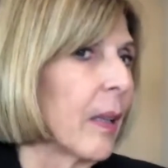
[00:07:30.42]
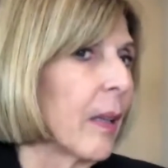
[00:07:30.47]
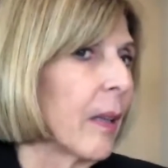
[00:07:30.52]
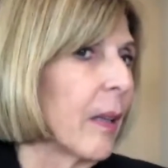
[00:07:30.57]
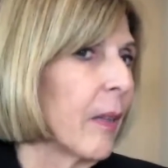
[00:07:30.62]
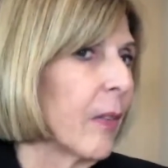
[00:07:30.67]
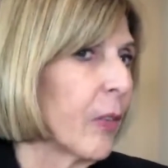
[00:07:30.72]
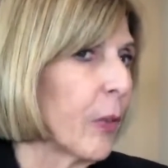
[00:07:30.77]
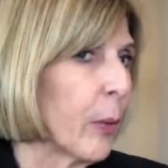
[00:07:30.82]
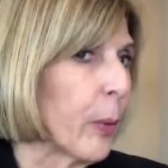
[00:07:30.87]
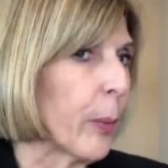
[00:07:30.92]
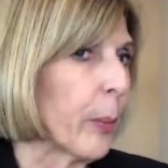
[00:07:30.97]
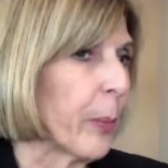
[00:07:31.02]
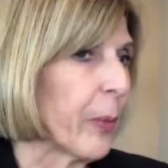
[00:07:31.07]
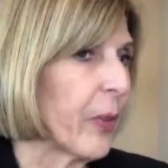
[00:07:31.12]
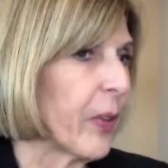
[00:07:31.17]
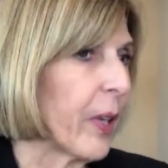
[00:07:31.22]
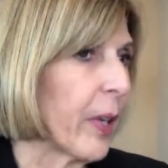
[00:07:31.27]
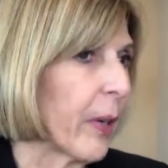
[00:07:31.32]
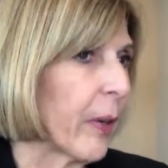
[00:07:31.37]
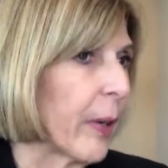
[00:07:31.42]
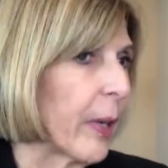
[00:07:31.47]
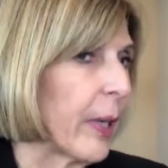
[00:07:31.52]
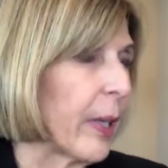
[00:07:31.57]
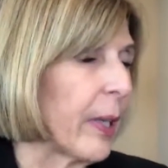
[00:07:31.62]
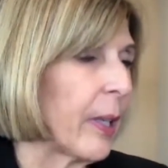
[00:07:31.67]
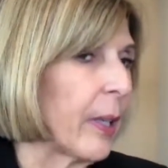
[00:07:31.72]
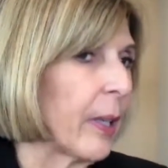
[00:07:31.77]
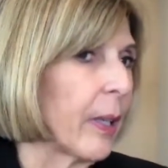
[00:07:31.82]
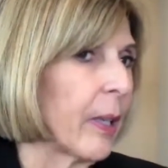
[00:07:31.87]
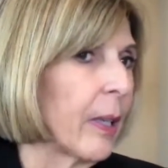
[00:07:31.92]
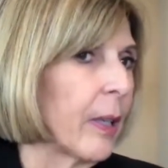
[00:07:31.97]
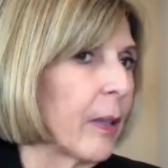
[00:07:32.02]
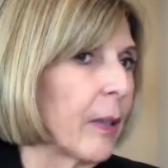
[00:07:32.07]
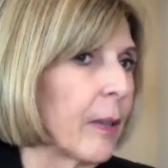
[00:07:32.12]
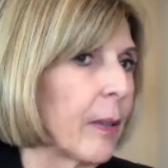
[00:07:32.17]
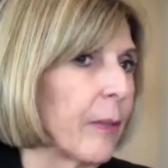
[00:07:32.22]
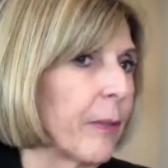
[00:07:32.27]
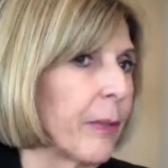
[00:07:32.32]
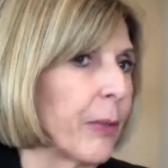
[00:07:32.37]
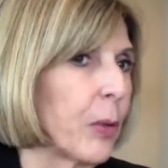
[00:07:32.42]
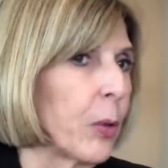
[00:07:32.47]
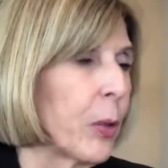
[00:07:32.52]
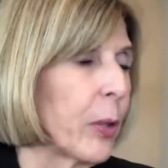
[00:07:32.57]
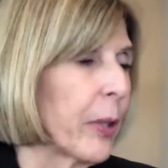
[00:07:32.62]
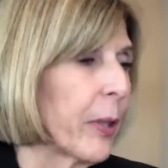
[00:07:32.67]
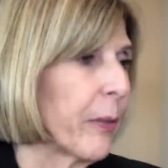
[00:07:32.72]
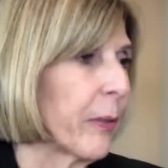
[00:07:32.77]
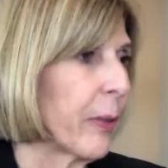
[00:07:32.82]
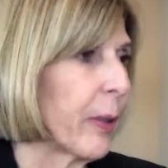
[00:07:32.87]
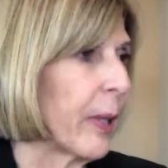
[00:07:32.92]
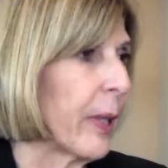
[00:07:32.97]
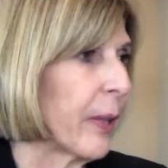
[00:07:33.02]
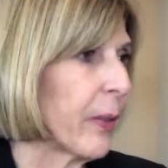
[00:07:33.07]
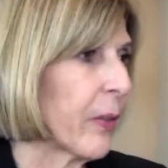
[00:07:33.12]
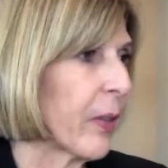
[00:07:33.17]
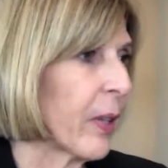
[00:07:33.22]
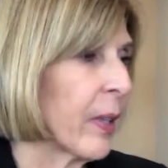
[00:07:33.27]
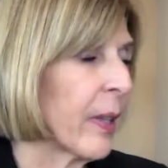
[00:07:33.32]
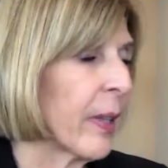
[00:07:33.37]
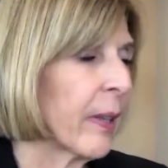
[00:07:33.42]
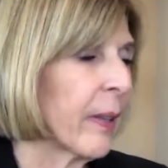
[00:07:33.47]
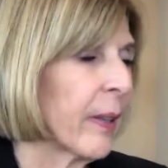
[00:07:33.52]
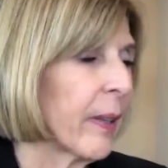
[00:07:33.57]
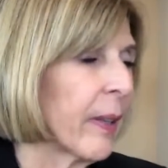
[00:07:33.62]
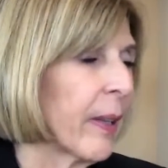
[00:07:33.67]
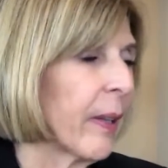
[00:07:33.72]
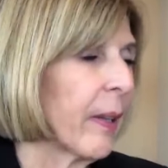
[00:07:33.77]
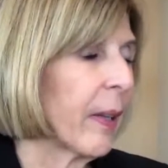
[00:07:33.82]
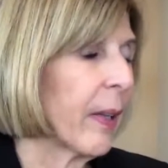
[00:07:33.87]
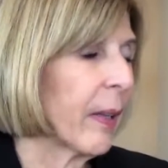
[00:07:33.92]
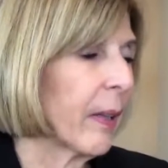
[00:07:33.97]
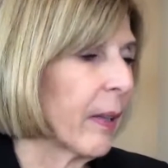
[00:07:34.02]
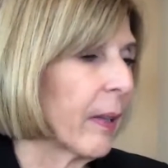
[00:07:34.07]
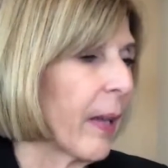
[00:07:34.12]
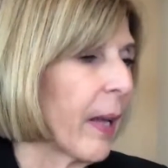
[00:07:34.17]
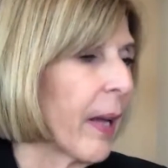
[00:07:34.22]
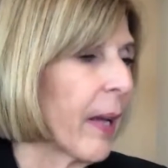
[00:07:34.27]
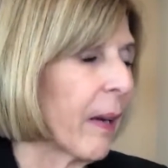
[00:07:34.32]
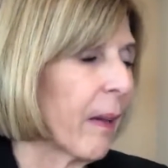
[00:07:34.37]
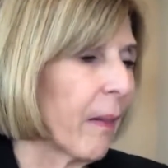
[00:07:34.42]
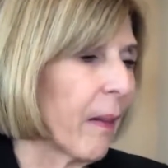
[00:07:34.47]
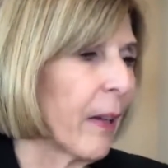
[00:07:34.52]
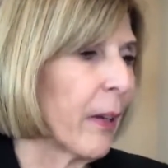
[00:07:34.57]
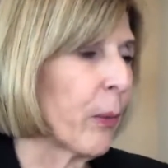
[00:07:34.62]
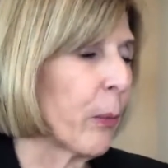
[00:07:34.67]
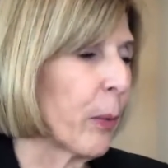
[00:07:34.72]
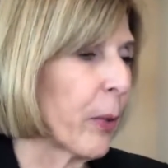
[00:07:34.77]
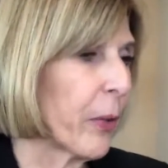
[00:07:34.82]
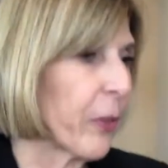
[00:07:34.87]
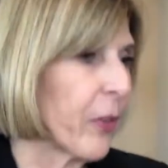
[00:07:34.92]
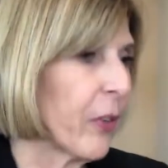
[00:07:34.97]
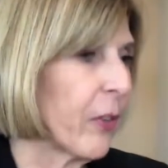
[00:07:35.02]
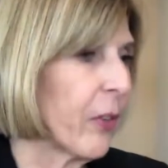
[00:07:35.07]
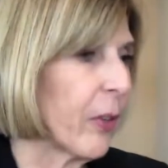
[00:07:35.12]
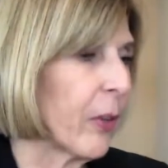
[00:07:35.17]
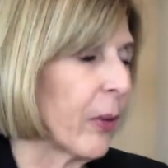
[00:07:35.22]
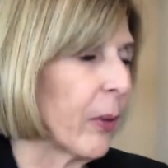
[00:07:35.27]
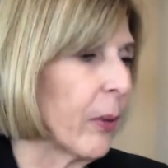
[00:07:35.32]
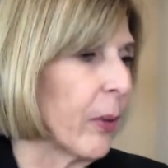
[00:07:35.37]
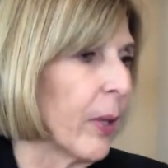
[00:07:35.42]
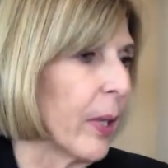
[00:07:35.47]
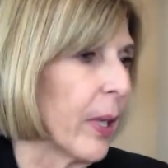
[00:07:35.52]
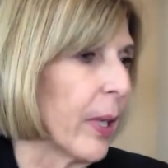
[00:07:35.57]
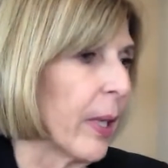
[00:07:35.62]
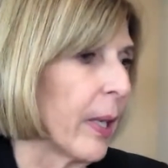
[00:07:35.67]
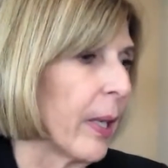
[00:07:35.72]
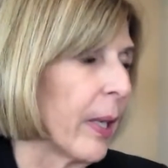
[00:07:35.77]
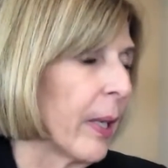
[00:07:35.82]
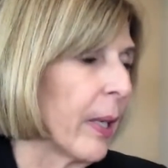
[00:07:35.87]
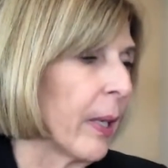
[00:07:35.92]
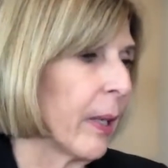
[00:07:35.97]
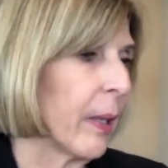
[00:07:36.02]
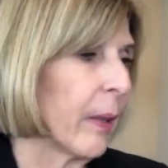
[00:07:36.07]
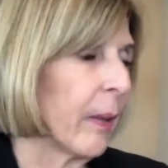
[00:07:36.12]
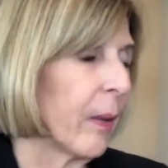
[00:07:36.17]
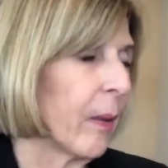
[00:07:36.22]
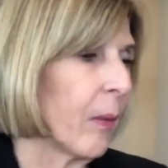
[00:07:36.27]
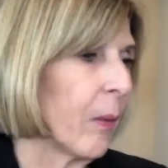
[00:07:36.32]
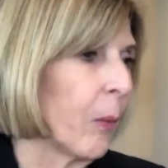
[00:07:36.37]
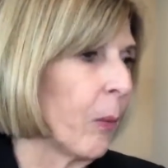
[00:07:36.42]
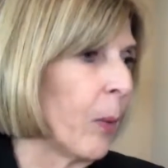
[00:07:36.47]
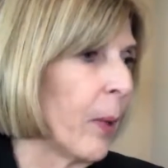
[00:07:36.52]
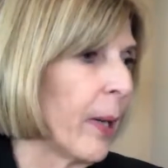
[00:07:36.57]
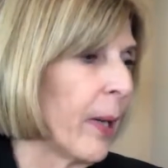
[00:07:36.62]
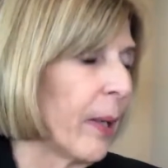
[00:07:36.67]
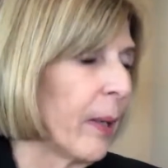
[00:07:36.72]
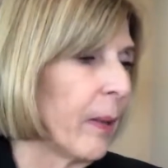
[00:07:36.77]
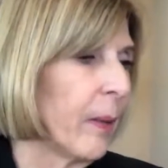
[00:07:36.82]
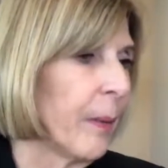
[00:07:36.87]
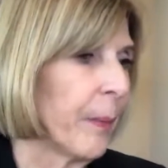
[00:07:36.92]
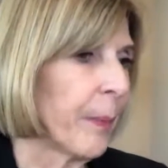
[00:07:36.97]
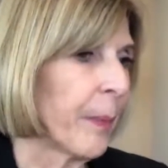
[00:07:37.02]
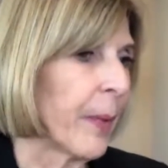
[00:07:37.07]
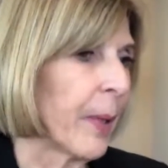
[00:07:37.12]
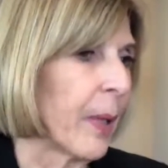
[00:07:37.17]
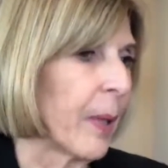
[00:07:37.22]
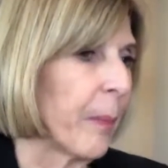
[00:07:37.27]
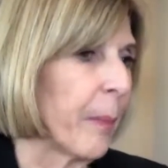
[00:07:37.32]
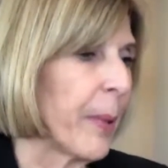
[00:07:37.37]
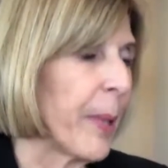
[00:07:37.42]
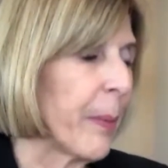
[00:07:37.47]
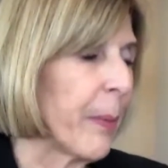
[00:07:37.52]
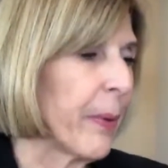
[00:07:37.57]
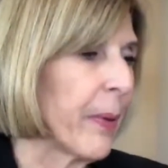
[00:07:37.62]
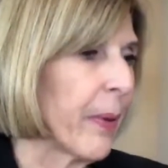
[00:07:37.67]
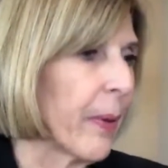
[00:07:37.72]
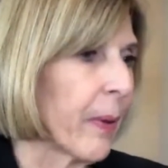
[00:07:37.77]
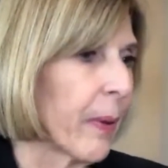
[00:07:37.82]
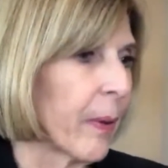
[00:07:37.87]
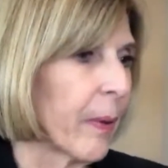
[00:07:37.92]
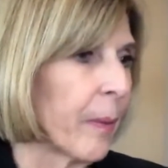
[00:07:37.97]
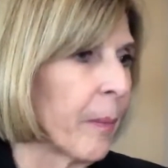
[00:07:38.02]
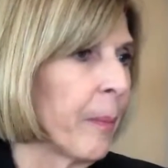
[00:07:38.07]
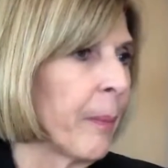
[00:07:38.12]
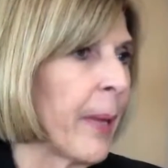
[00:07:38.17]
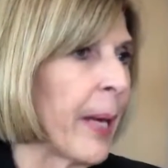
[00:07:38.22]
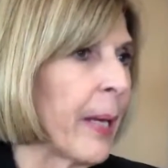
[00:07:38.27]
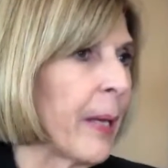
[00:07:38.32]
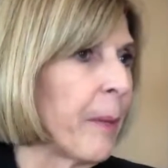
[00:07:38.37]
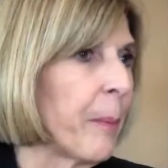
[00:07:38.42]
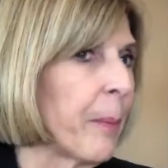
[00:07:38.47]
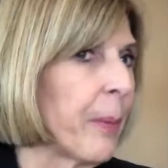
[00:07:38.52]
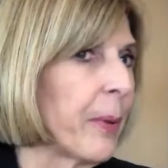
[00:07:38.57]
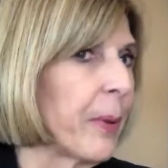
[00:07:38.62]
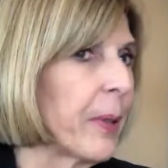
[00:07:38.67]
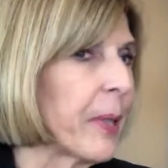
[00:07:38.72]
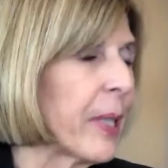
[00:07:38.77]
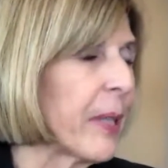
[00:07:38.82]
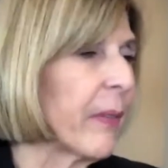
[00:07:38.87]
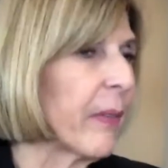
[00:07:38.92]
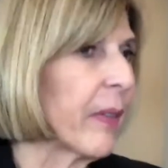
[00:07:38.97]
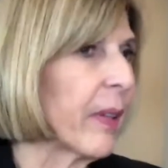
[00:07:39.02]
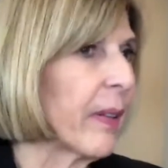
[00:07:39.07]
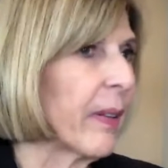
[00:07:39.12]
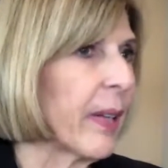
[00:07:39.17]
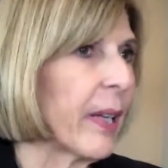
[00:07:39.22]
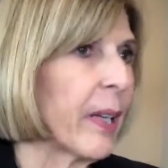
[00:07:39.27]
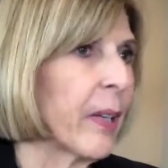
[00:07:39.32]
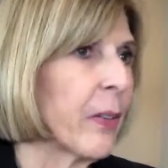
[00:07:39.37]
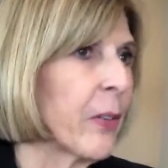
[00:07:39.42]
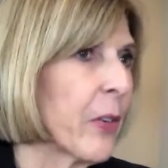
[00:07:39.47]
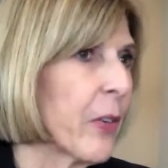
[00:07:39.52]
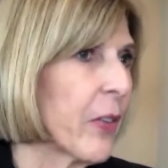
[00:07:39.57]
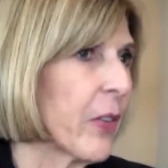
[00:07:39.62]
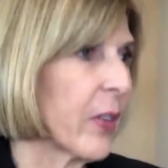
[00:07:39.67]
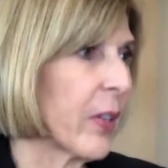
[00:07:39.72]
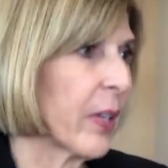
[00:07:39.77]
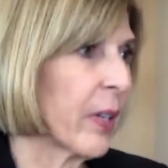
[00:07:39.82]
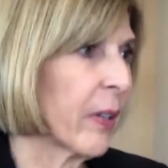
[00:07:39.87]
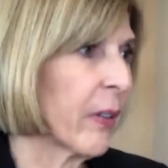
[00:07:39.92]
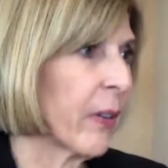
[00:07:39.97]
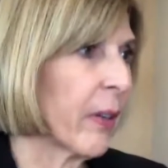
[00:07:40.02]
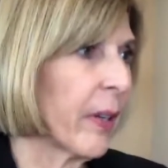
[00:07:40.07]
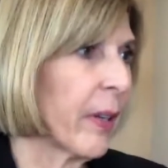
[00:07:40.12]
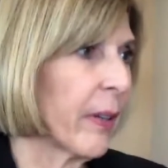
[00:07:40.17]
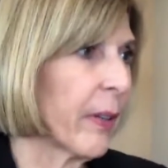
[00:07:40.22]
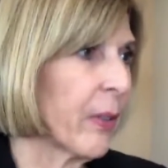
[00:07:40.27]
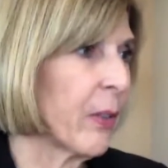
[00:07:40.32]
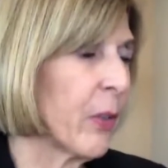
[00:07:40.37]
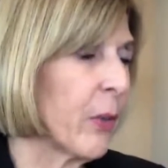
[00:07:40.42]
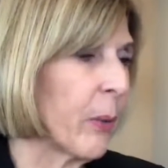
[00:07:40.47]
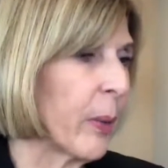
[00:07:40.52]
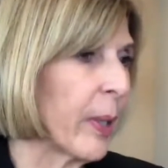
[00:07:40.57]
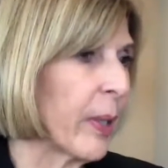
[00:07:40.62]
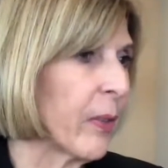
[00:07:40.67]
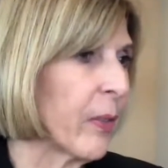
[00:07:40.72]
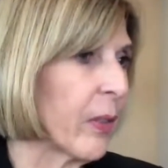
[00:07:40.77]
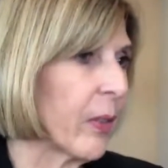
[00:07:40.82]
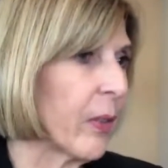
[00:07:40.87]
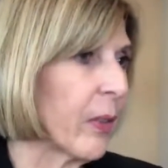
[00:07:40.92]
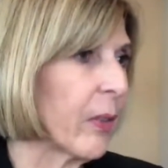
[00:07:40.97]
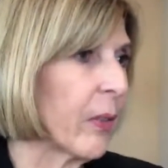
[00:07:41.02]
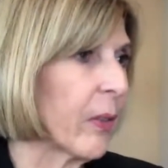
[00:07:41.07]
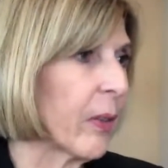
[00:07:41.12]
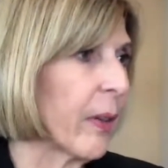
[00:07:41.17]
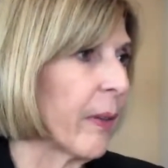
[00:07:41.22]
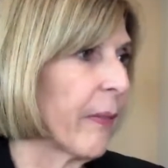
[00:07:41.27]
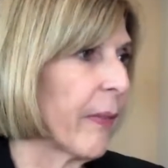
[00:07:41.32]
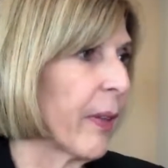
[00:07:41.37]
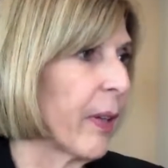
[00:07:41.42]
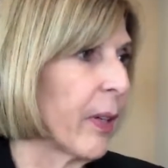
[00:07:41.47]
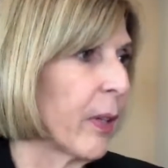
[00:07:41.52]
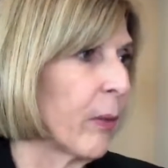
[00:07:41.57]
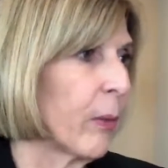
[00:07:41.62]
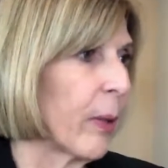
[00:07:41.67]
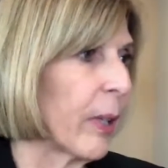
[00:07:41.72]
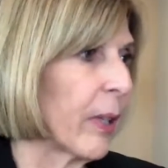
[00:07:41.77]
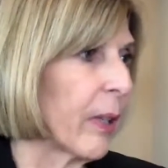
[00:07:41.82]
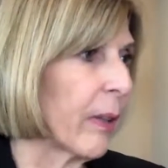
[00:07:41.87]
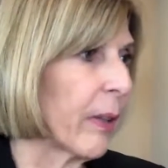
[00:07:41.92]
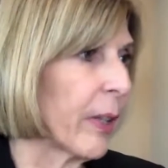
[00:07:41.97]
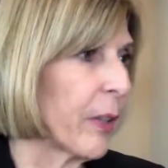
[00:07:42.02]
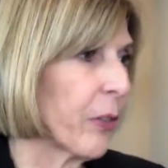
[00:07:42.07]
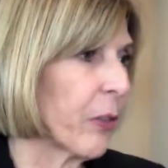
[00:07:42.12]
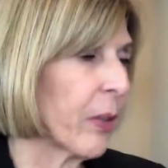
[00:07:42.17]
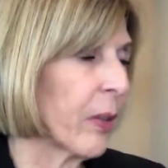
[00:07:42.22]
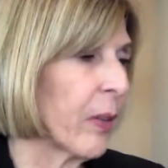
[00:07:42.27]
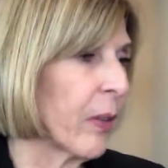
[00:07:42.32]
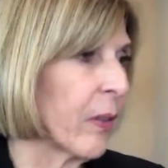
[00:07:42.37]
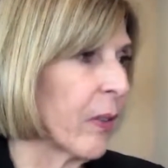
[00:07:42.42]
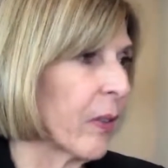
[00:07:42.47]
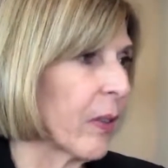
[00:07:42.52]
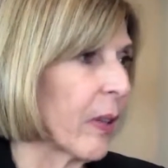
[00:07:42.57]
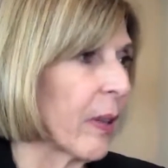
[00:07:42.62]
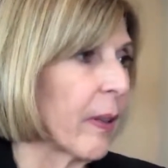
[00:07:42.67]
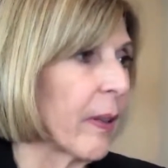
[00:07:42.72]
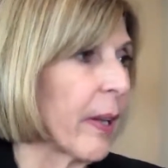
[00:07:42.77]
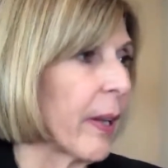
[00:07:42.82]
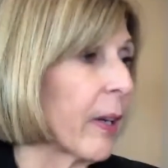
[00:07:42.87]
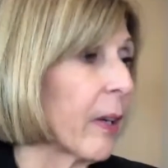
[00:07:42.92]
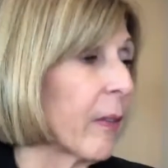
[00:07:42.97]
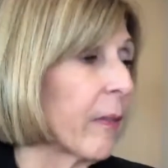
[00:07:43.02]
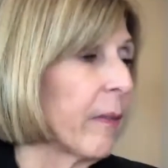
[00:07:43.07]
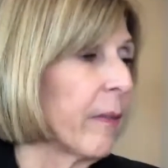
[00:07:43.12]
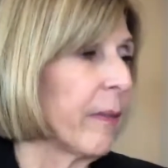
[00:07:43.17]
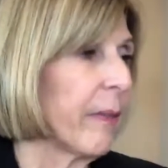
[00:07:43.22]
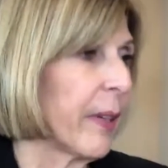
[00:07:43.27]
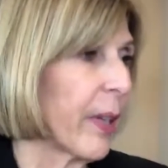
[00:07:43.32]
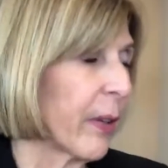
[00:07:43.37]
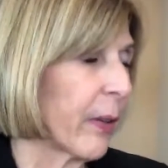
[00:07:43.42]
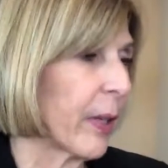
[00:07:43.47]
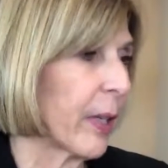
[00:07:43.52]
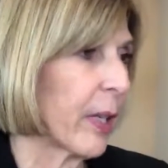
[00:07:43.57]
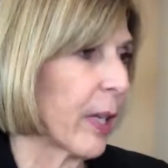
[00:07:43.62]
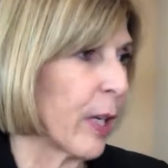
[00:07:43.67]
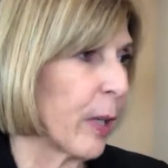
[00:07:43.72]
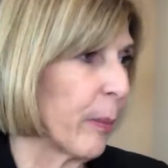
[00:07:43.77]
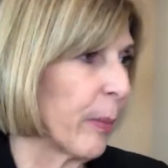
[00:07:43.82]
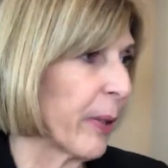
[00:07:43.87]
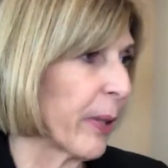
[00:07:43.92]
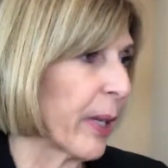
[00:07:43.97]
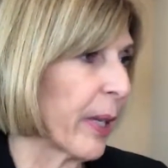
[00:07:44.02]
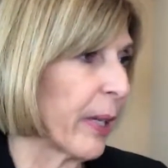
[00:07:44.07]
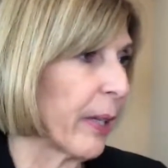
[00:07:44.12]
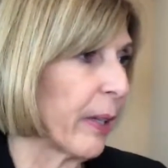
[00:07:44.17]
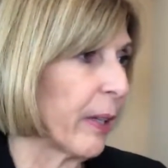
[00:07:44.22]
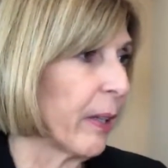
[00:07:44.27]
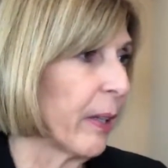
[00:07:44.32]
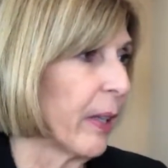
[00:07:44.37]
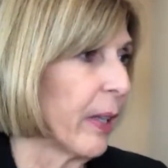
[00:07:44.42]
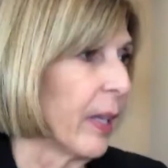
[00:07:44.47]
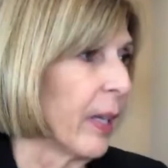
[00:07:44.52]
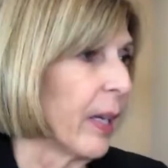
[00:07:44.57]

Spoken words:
This group, CRA Florida for Housing, they had a lot of work to do, and while people may believe that they understand all the nuances of the HUD regulations, they are very complicated.